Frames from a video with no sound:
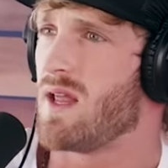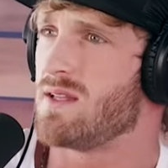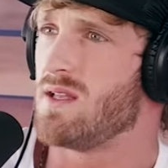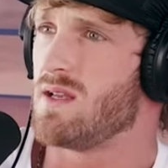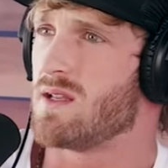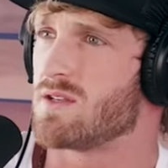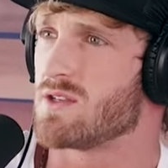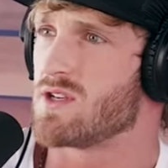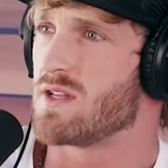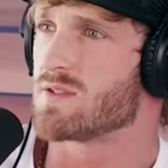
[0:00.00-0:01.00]
at 18. Okay.
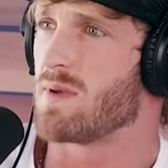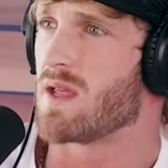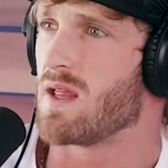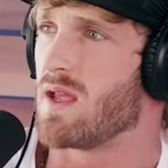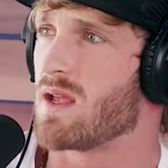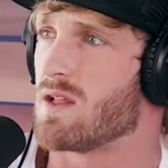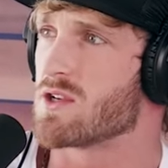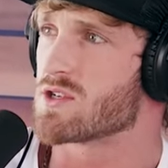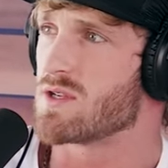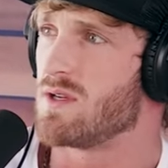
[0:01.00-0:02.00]
And she didn't speak any
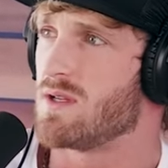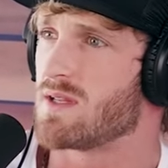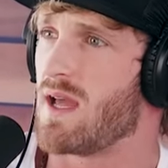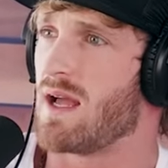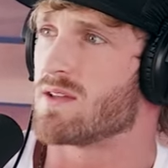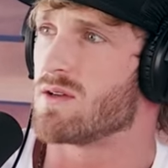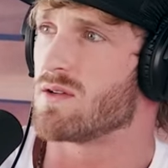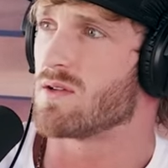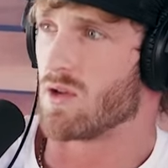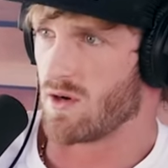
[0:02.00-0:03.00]
English. They had
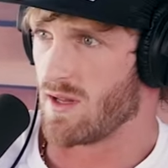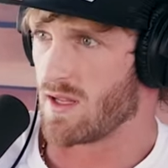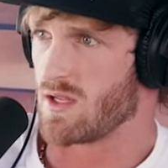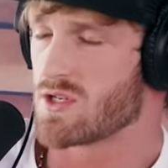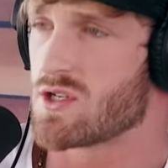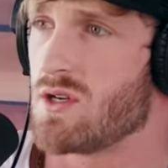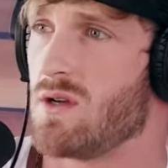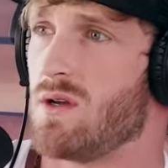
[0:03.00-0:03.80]
to learn English